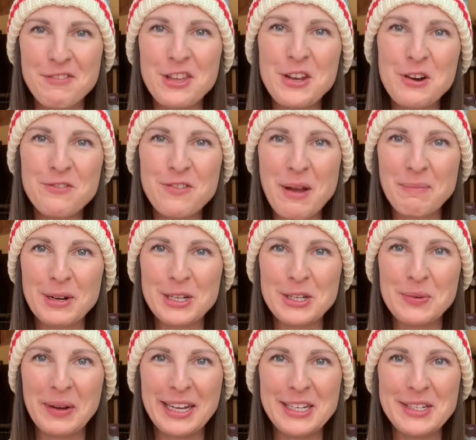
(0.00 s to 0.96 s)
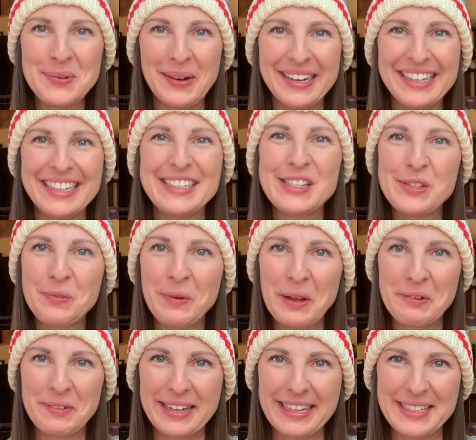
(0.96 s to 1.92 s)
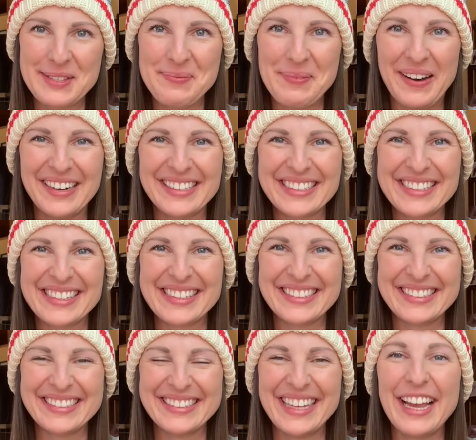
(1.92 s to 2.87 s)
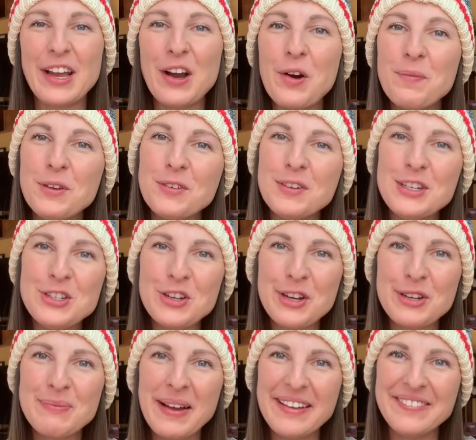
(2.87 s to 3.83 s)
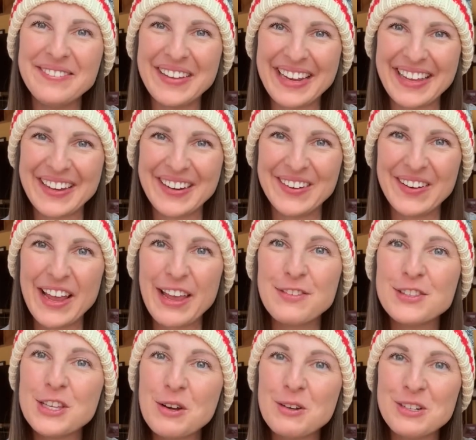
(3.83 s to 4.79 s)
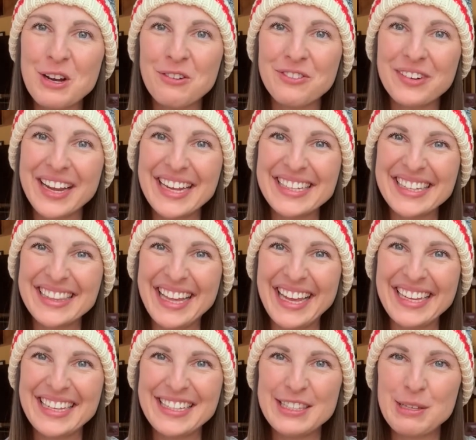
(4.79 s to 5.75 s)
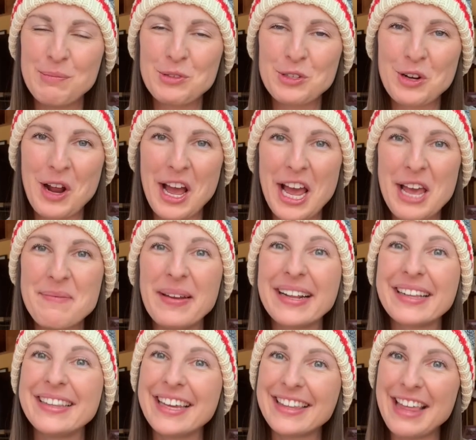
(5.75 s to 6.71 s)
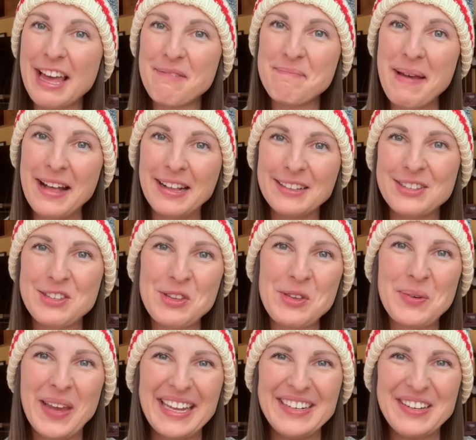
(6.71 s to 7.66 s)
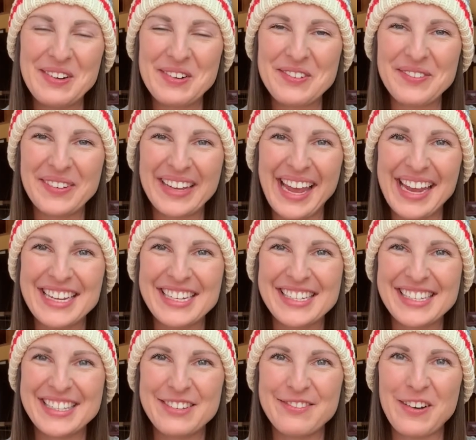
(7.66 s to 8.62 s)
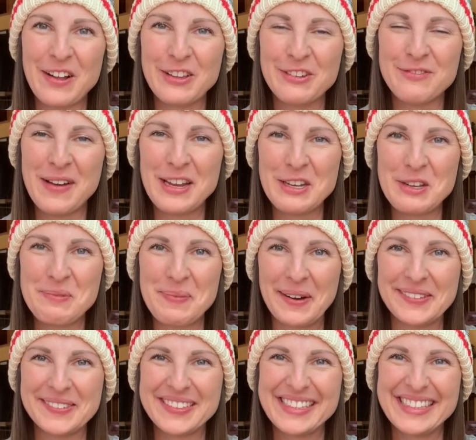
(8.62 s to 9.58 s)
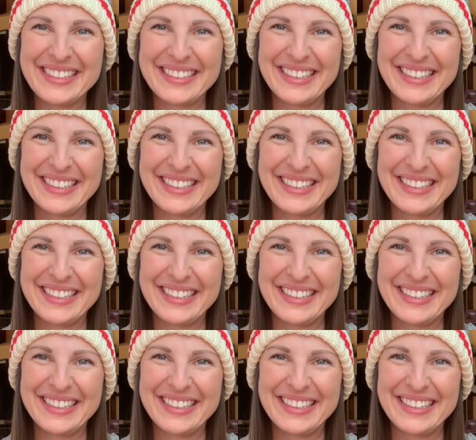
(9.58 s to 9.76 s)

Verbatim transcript: November 2020 Sweet Reads box. I hope you enjoyed my video. If so, don't forget to like and subscribe and click that bell so you get notifications of all of my new posts.